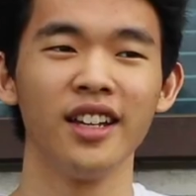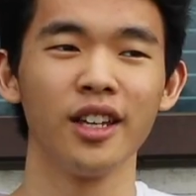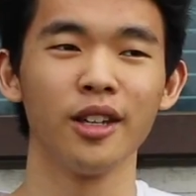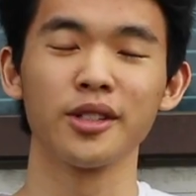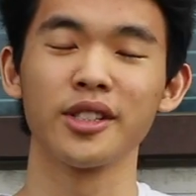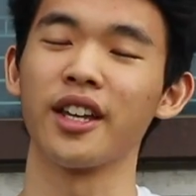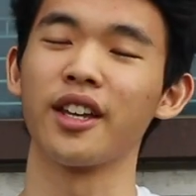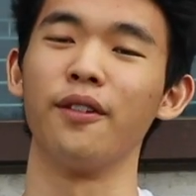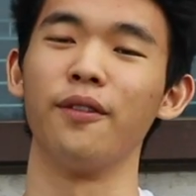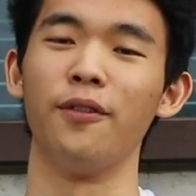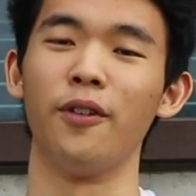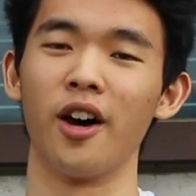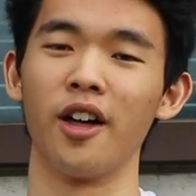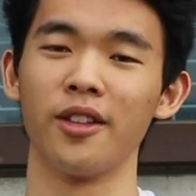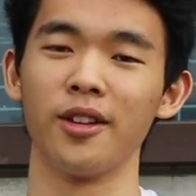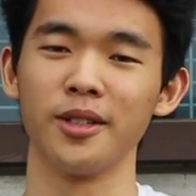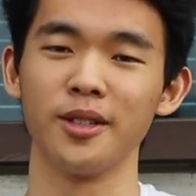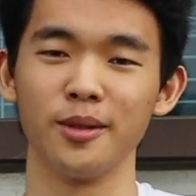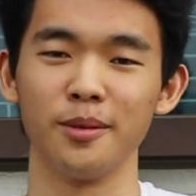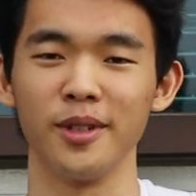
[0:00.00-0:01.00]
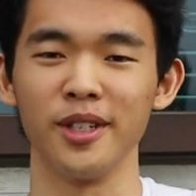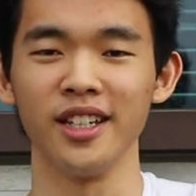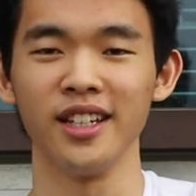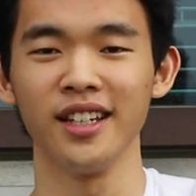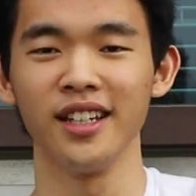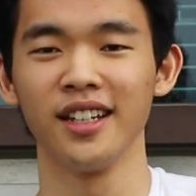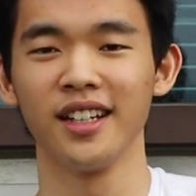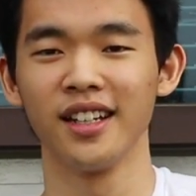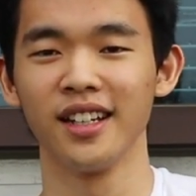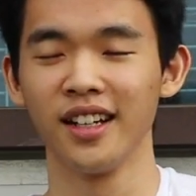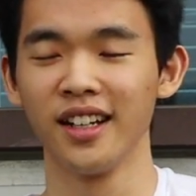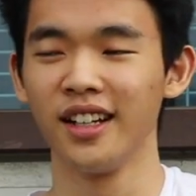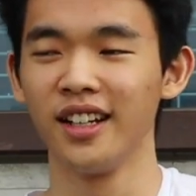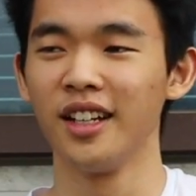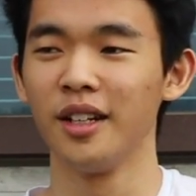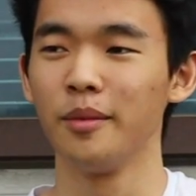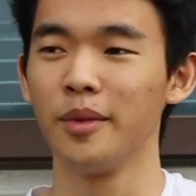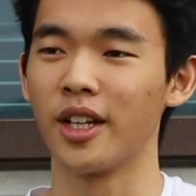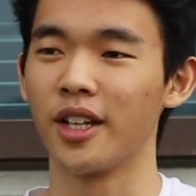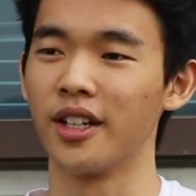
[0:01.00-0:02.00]
He was like a father to me,
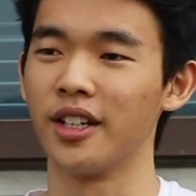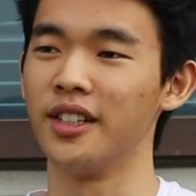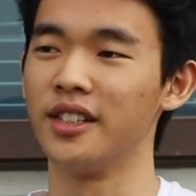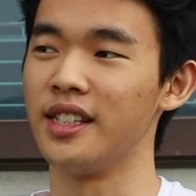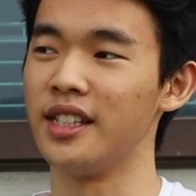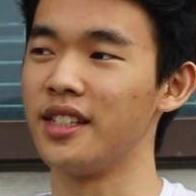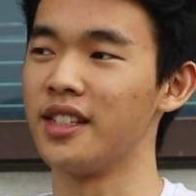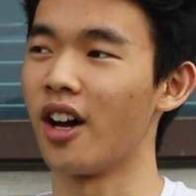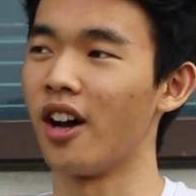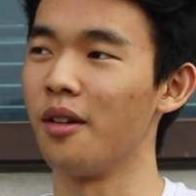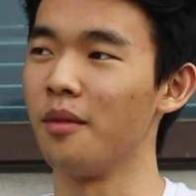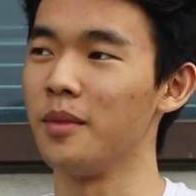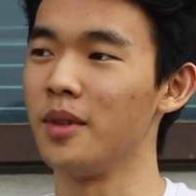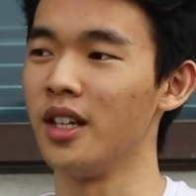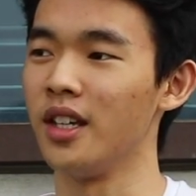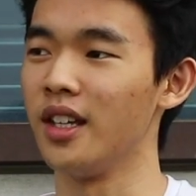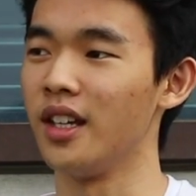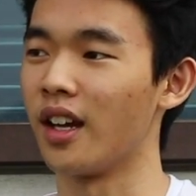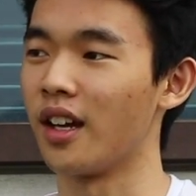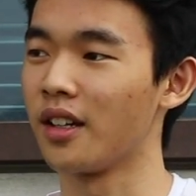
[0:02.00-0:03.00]
because he taught me